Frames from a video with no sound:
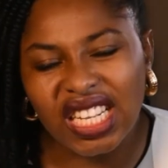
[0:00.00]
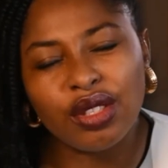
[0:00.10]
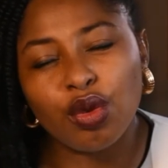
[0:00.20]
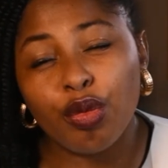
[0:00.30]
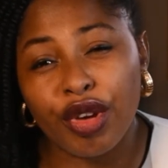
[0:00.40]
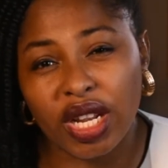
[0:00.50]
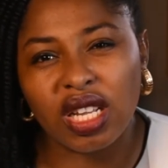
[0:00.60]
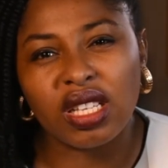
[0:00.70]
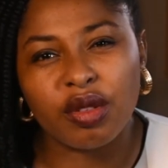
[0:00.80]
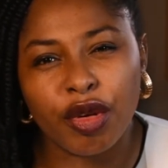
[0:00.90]
it will break
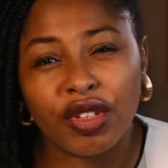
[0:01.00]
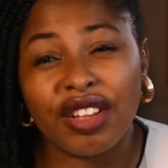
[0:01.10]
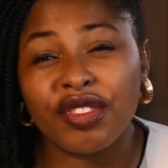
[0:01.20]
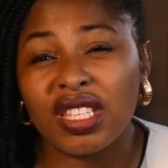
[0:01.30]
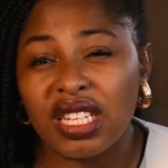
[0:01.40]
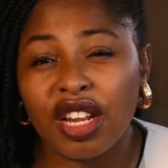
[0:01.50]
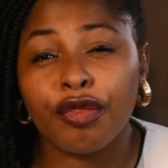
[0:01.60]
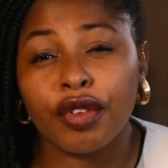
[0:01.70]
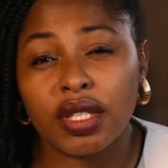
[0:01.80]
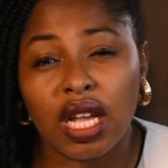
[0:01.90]
their spirits. I've seen
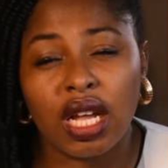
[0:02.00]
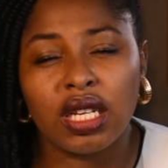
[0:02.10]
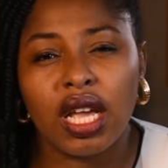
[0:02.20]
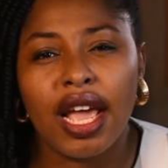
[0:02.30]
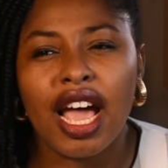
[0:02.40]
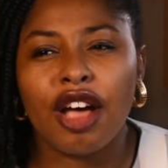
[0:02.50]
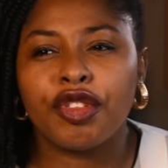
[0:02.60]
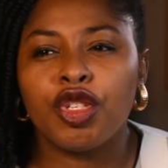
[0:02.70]
that firsthand. I've